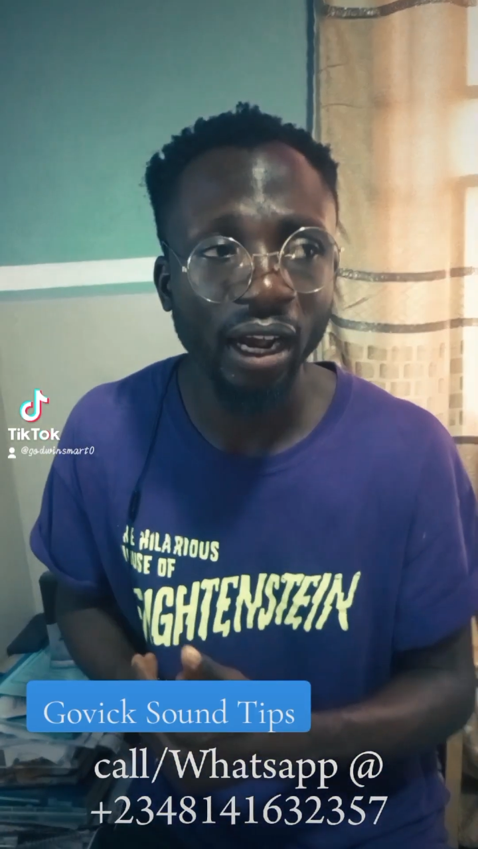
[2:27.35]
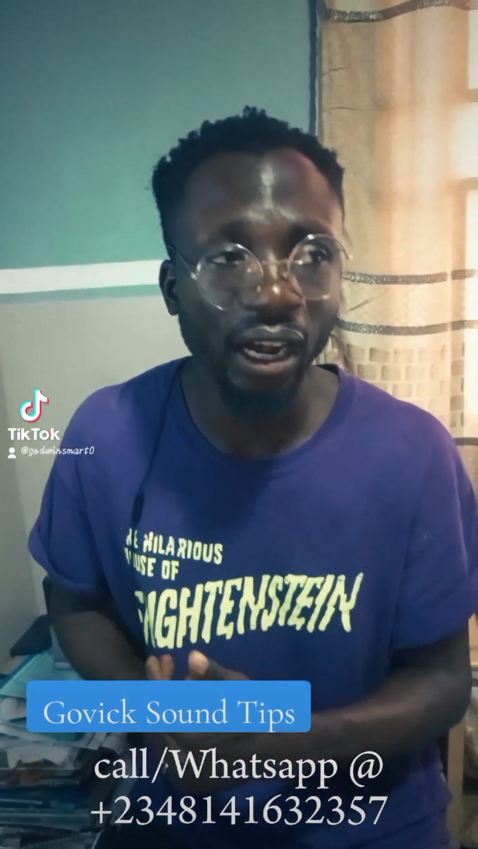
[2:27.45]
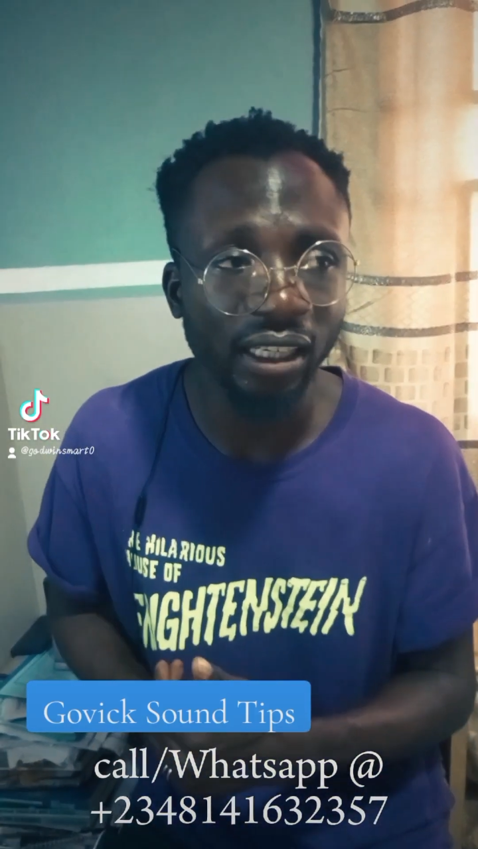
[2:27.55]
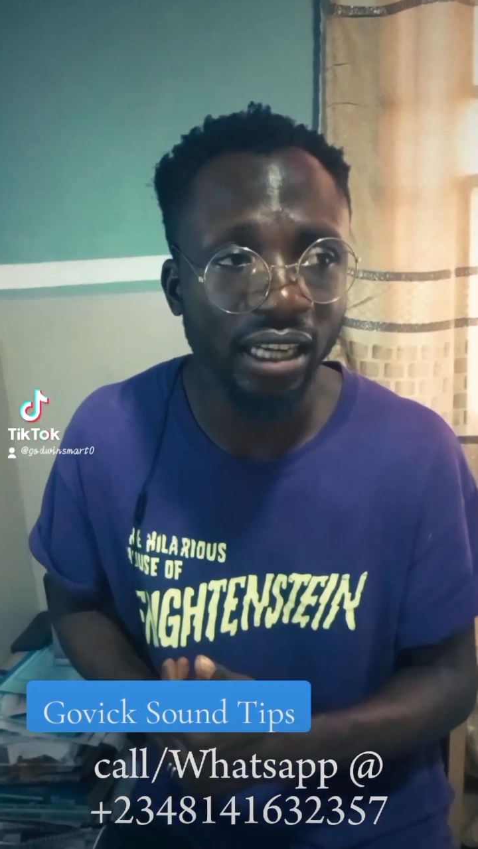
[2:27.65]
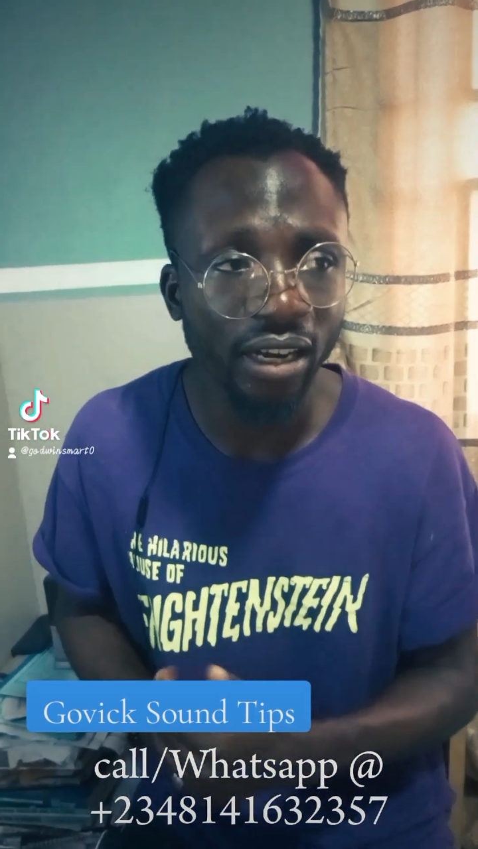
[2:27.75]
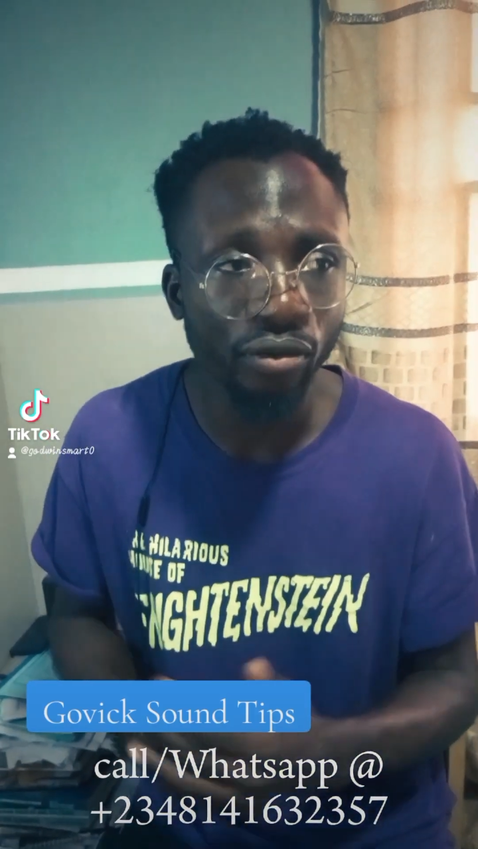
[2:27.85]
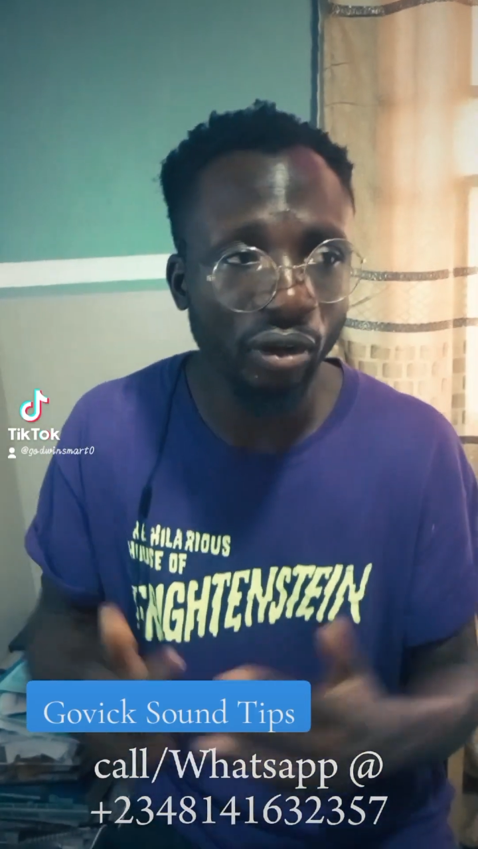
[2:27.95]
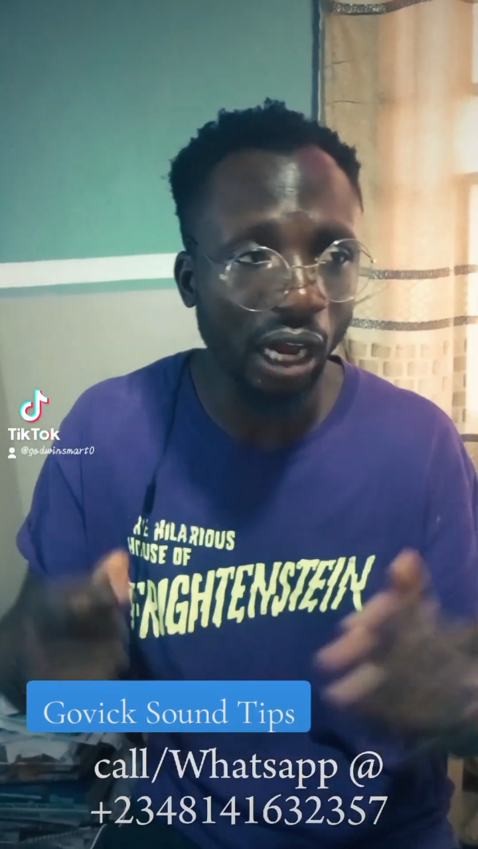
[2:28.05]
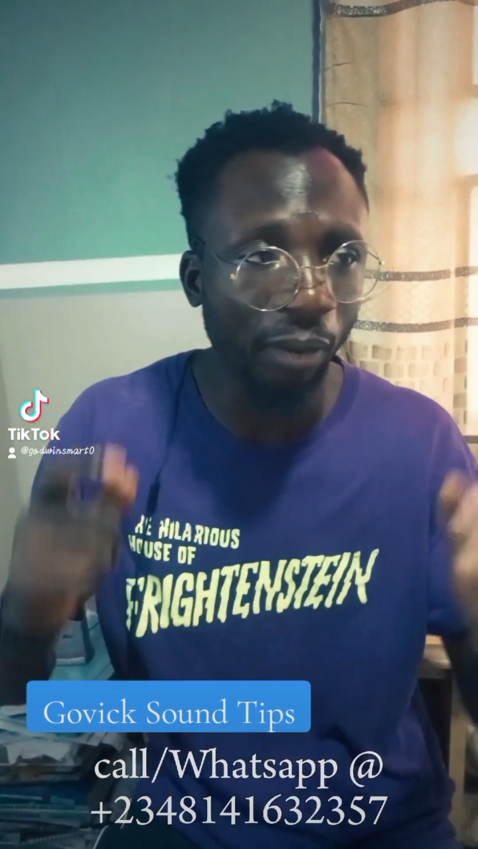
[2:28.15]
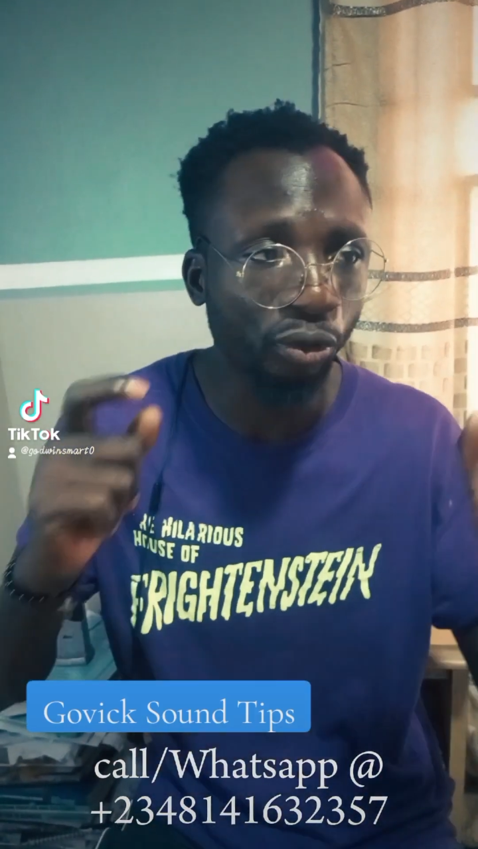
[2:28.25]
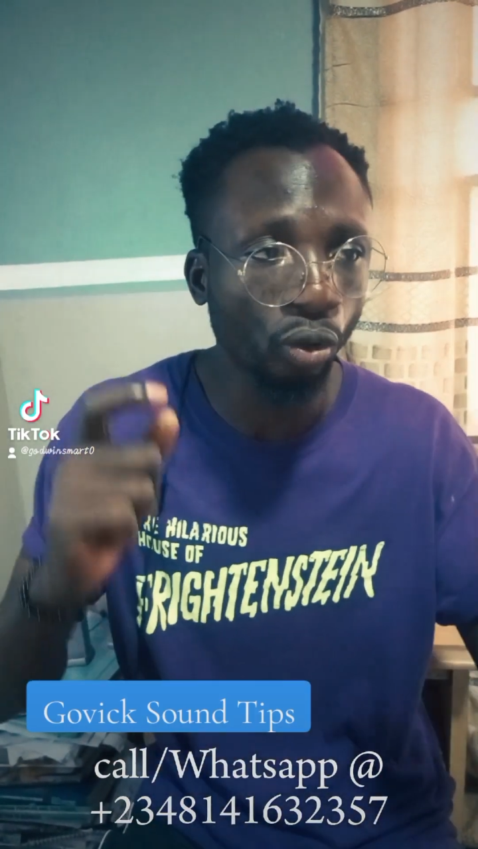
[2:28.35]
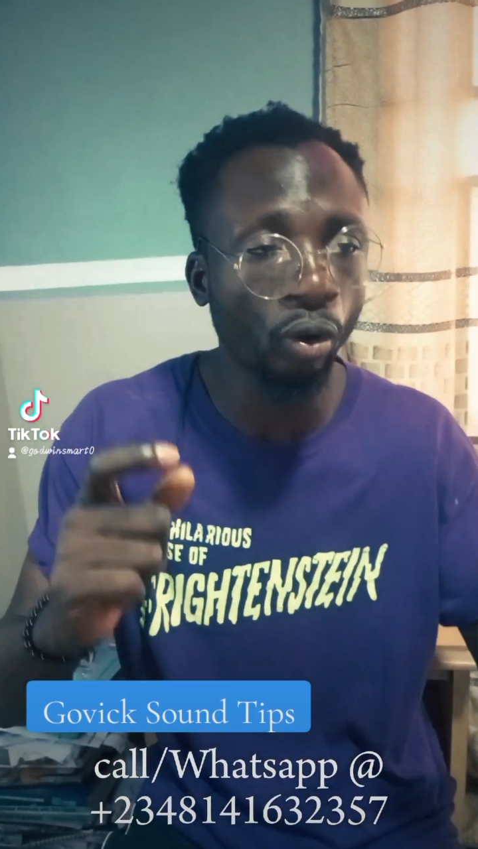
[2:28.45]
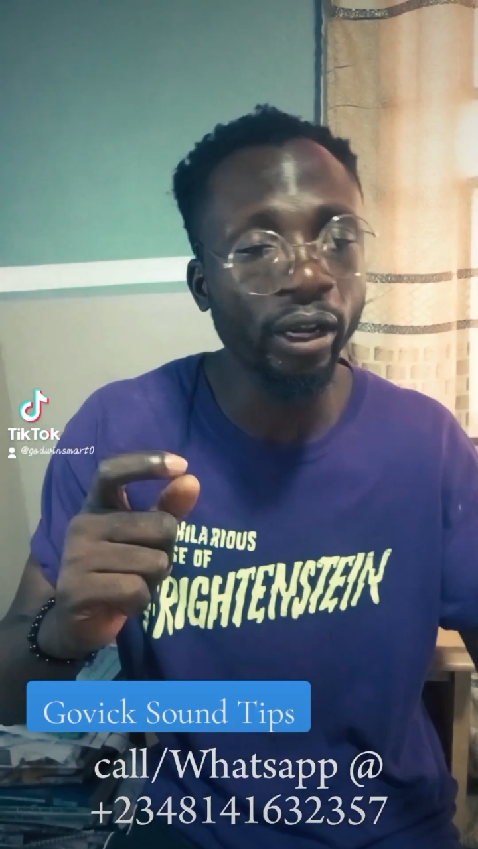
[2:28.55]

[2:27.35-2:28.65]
and then you capture